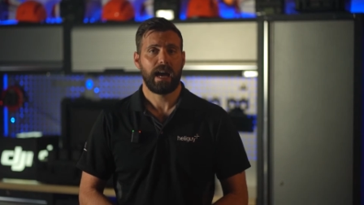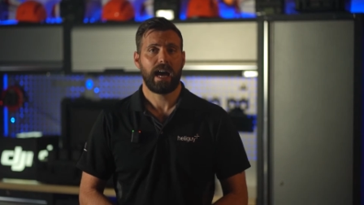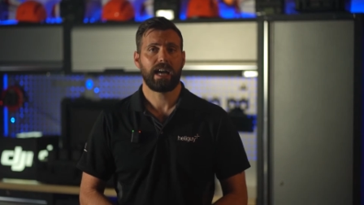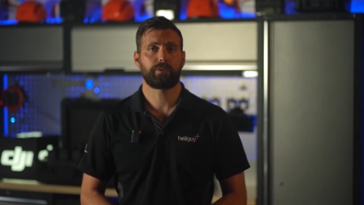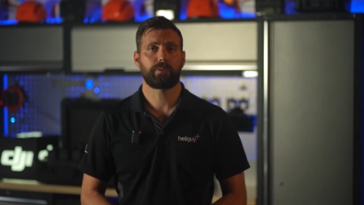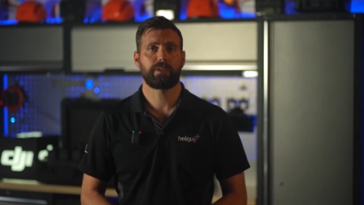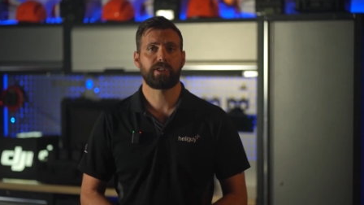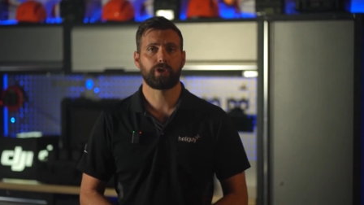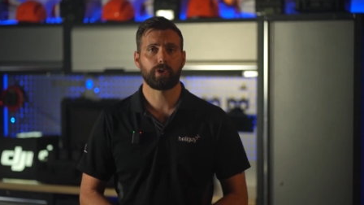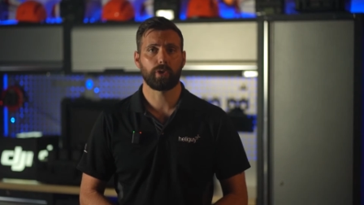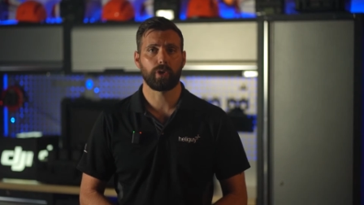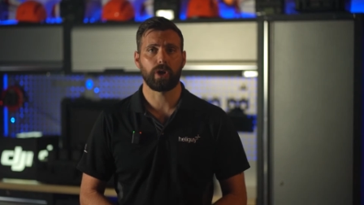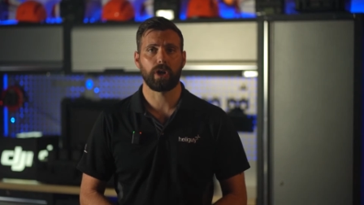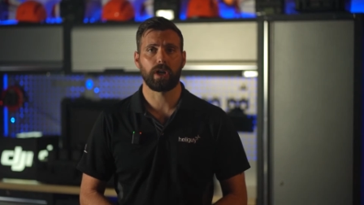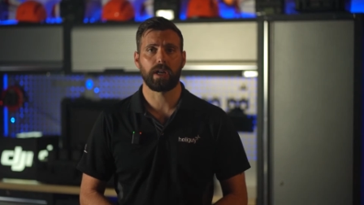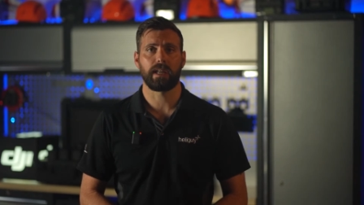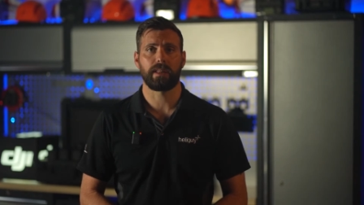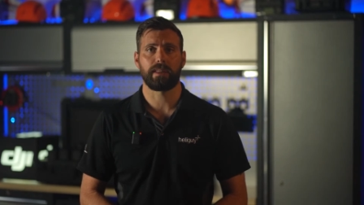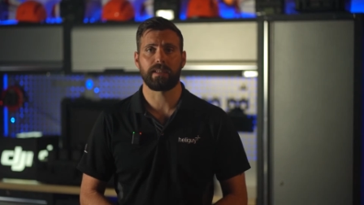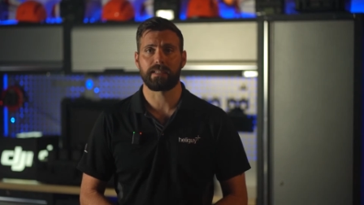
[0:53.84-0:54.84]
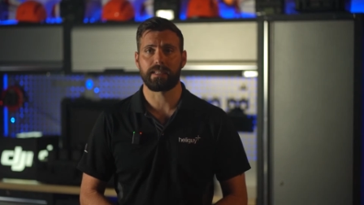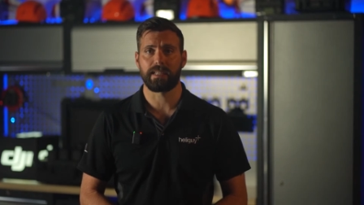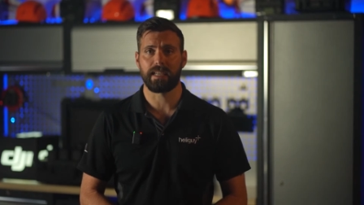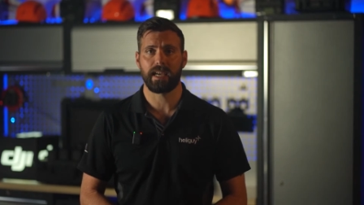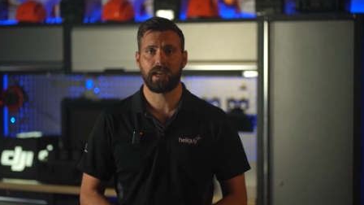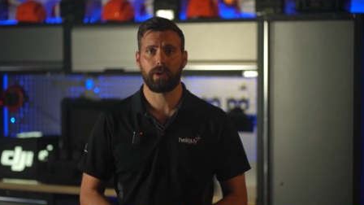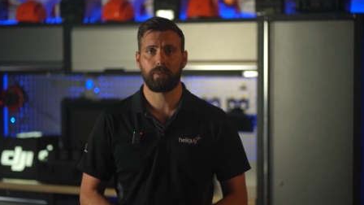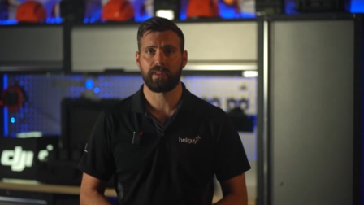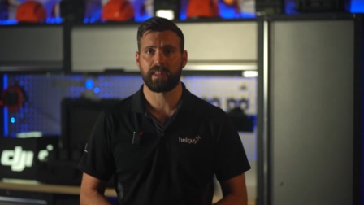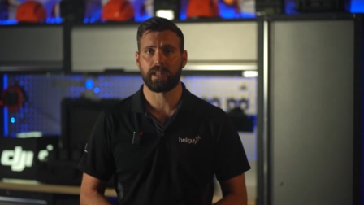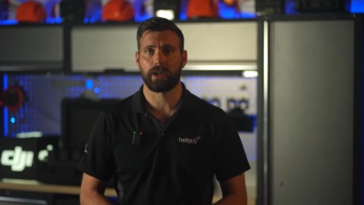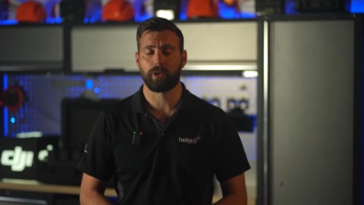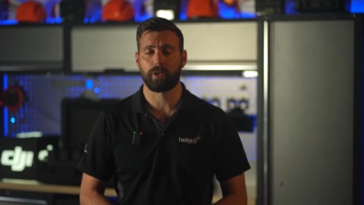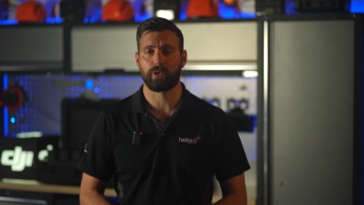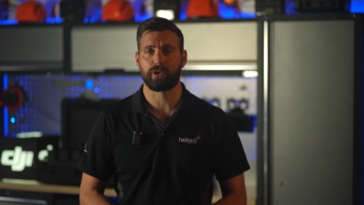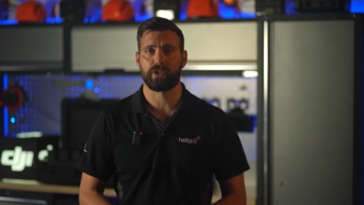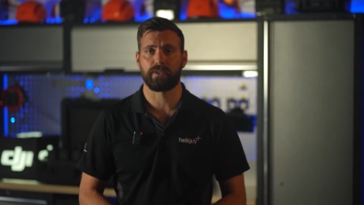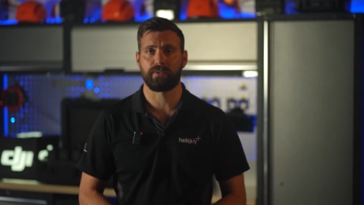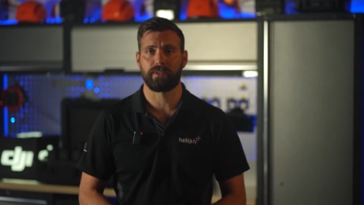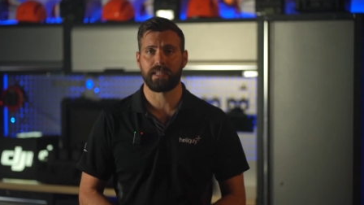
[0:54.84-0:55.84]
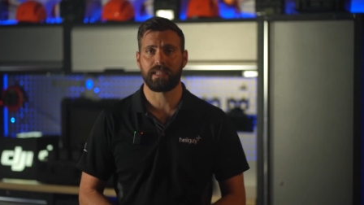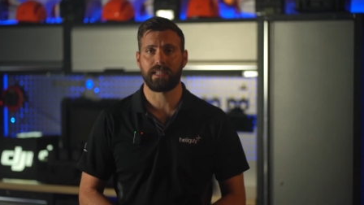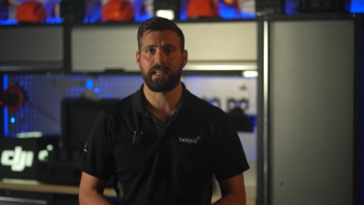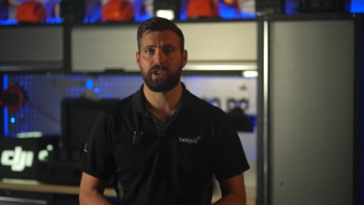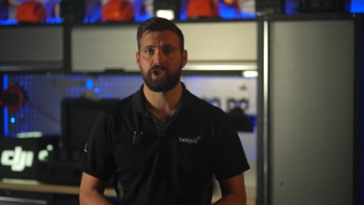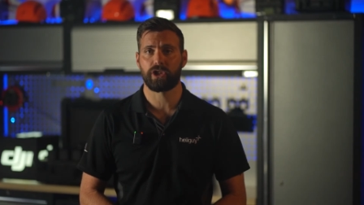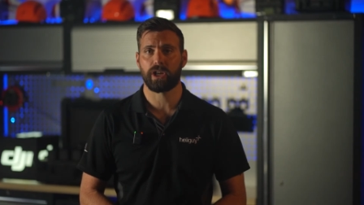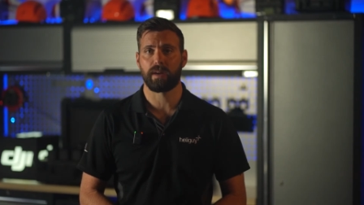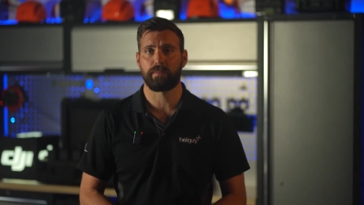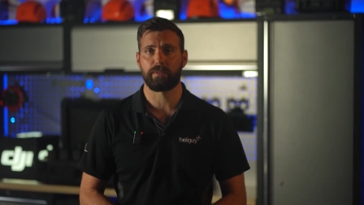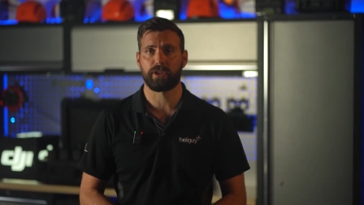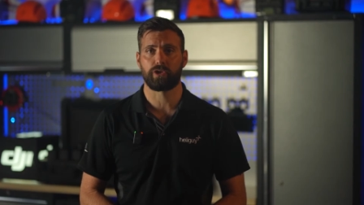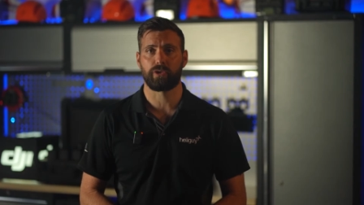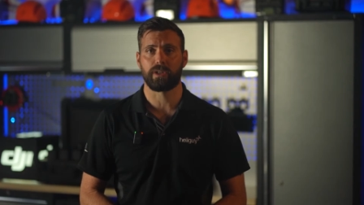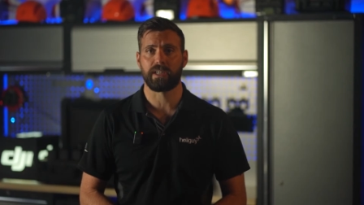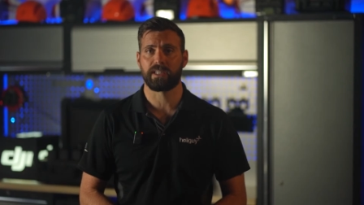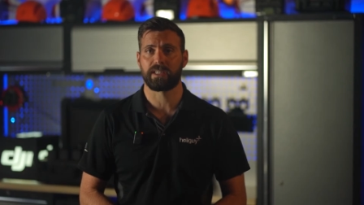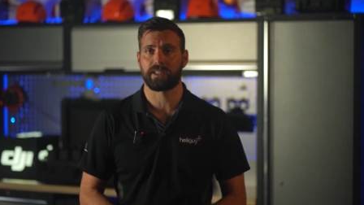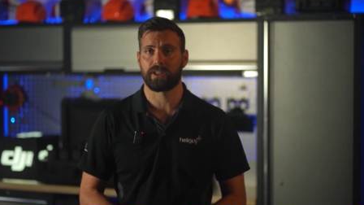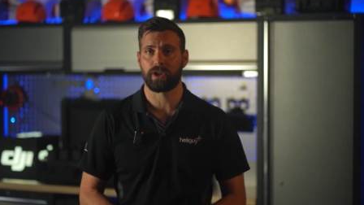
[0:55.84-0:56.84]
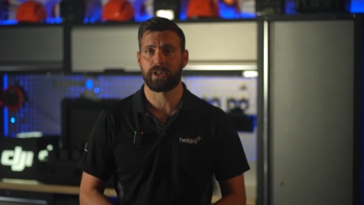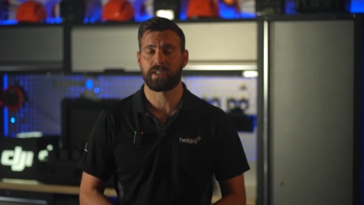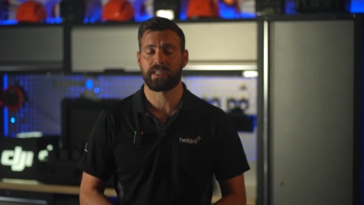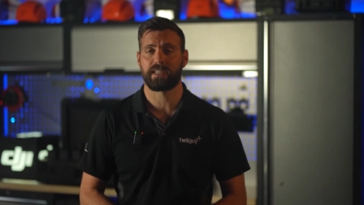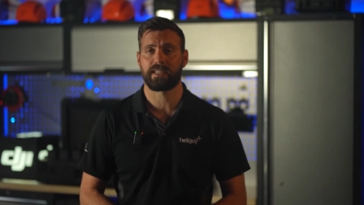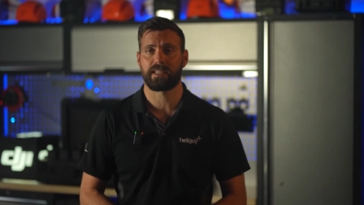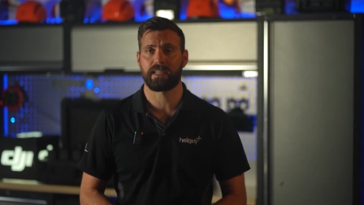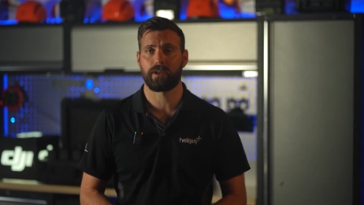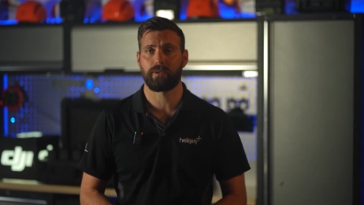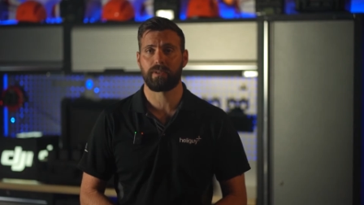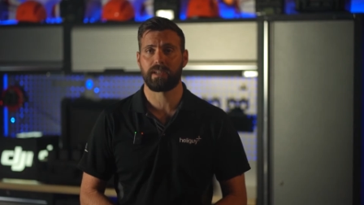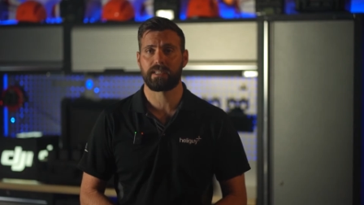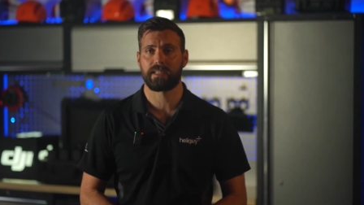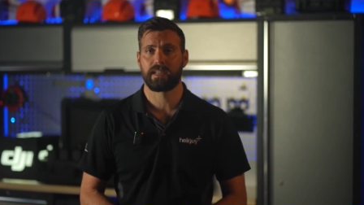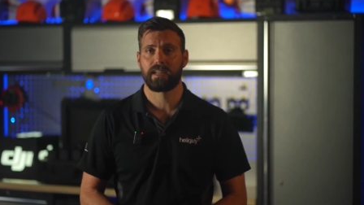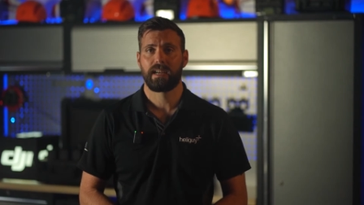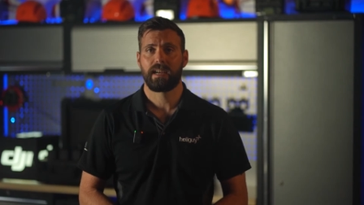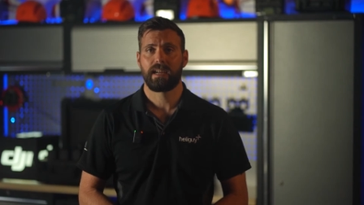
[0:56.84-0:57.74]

As we saw earlier this year with the launch of the DJI Matrice 30 series,